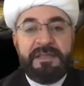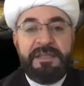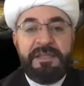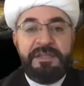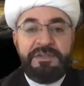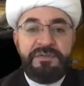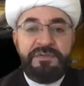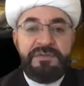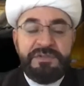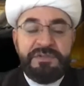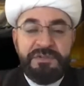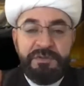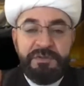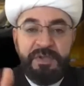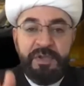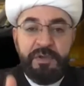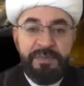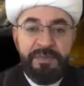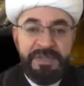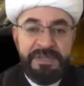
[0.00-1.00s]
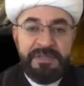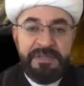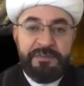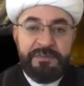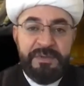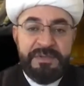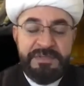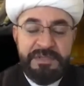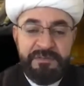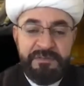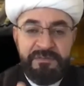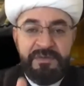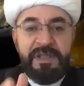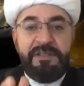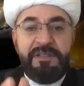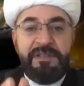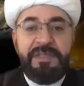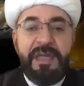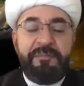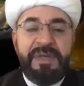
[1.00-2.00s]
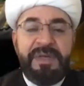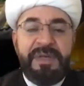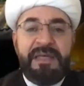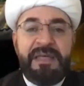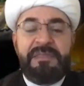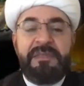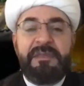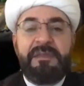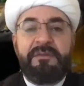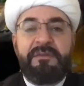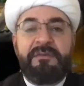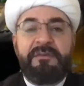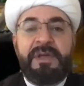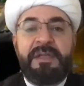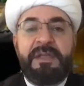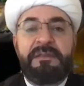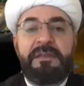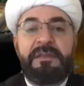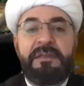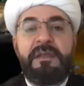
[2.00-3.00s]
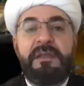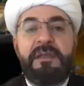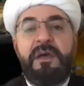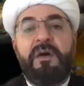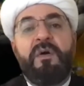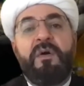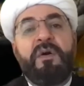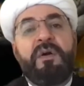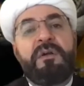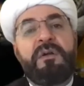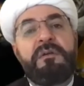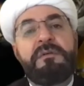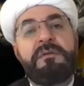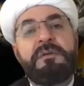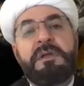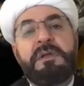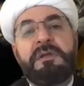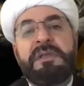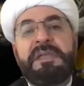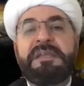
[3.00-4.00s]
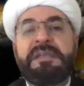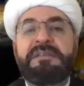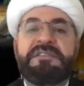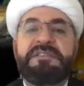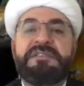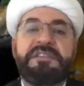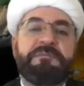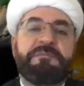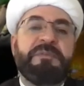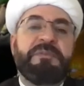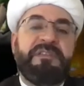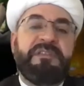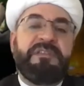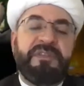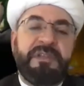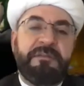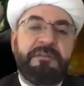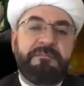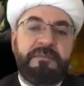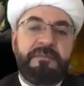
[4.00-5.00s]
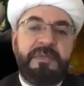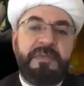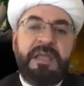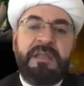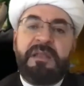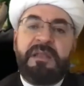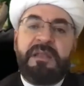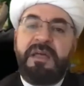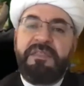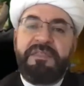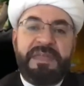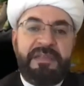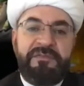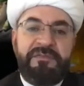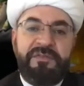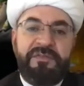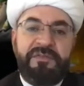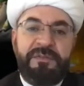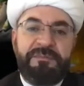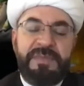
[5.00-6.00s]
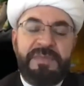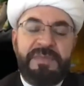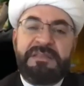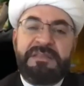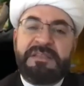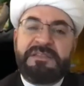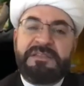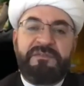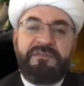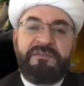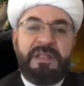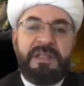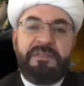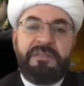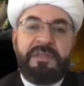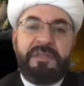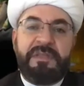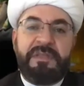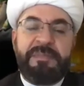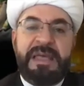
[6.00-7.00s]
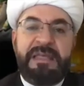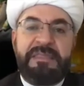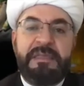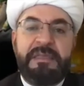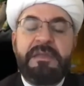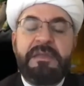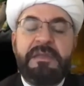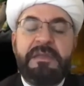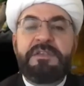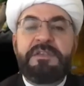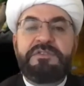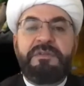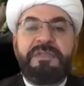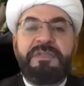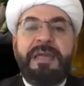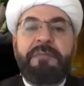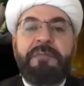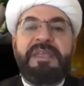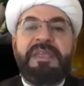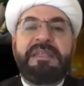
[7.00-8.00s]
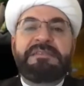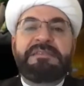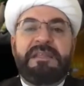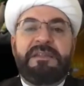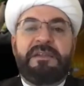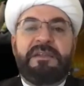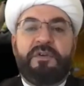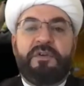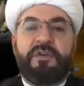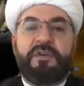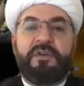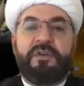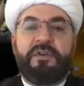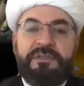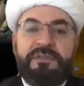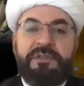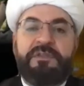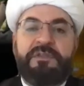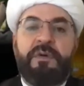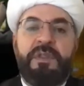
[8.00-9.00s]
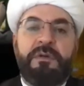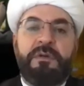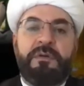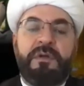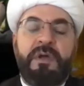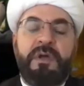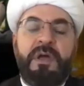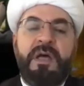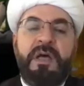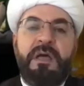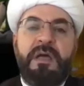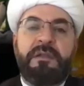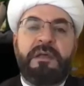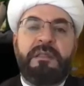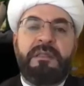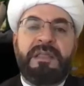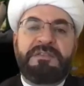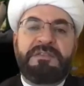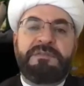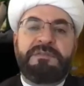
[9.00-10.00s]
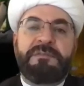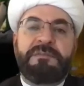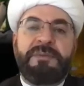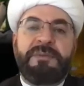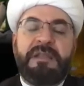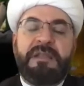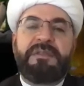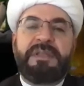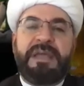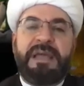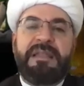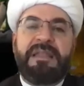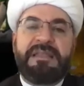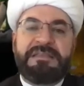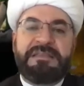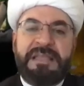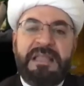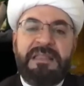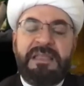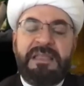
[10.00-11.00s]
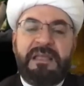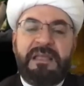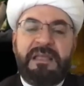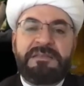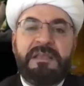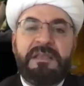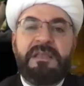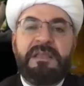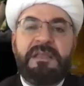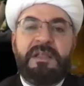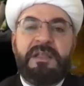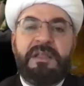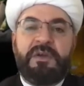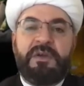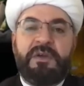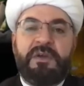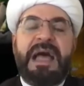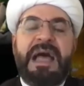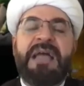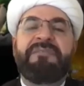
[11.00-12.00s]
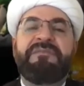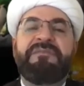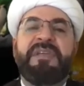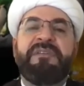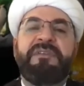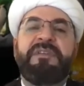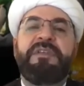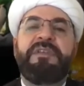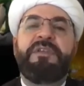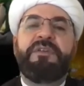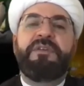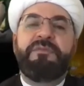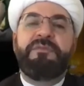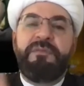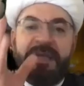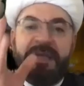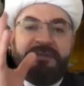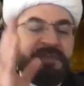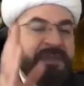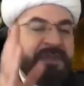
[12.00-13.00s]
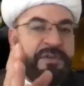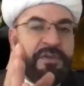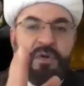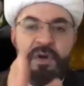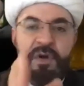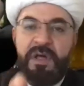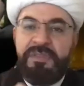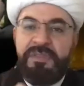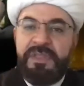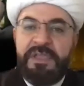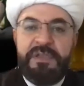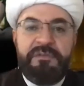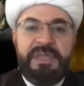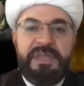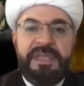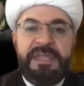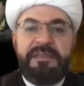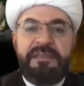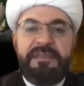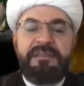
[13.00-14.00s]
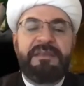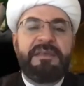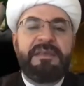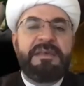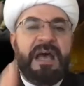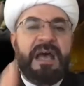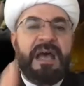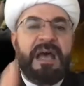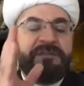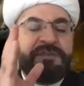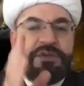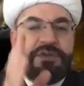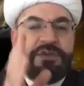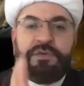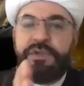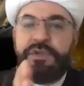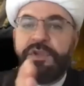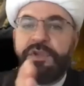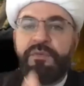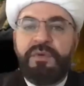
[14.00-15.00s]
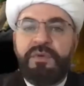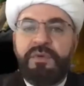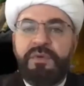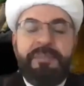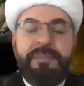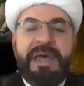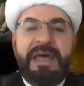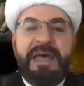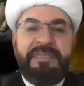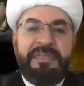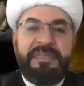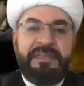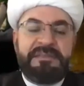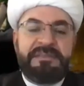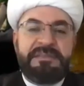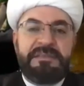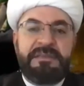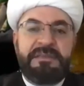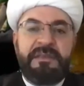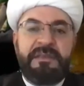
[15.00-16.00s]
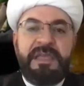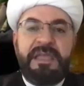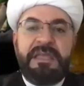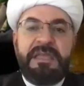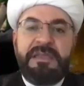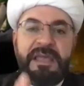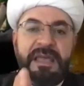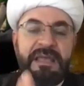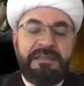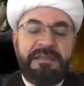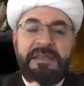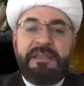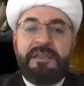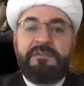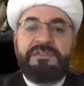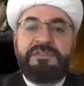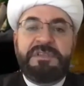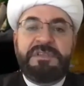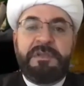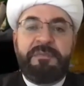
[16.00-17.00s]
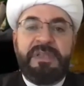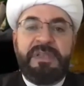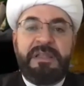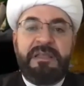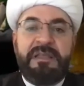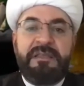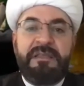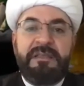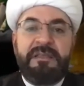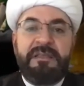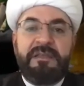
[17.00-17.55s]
And he chooses to be obedient to us and follow that path, right? Or he is disbelieving and unthankful and doesn't follow that path. So that means that according to the Holy Quran, Allah subhanahu wa ta'ala is telling us, look, I've given you all that you need. I've shown you where the path is. Inna hadaynahu sabila.